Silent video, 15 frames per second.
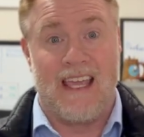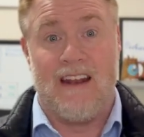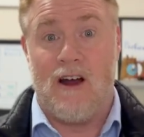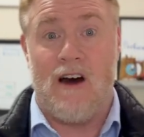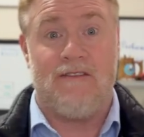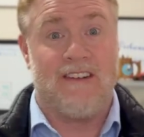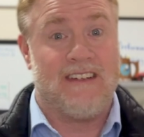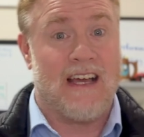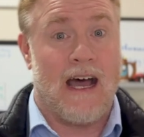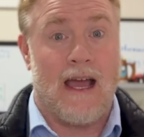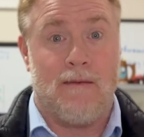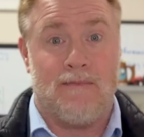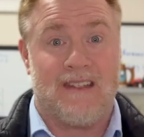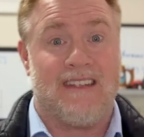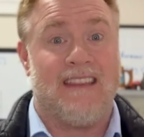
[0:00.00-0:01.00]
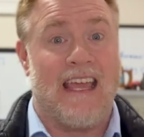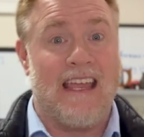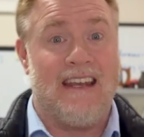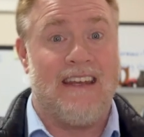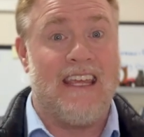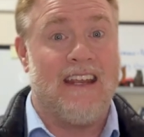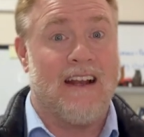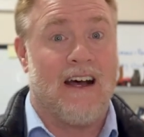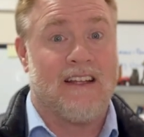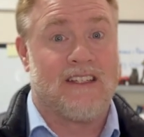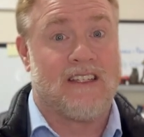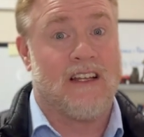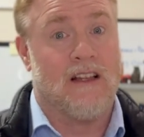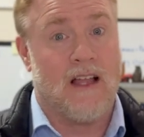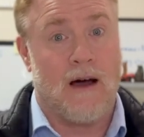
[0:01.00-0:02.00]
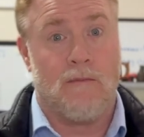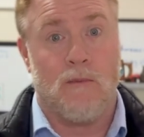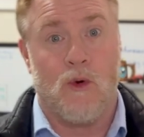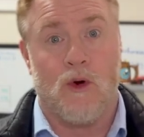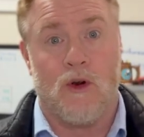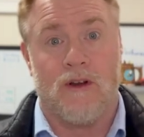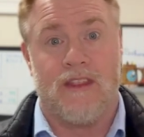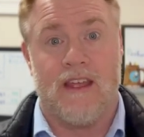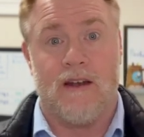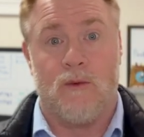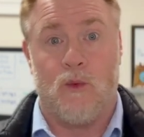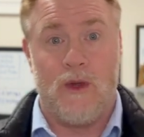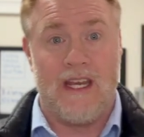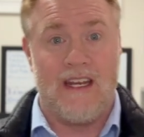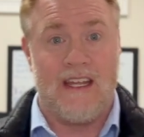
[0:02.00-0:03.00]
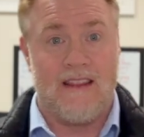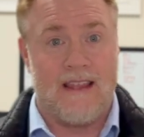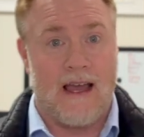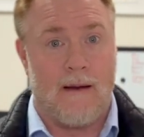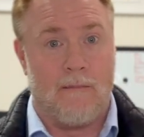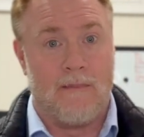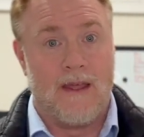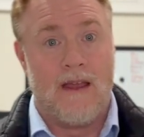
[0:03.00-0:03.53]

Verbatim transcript: and oftentimes they need us a lot more than we need them.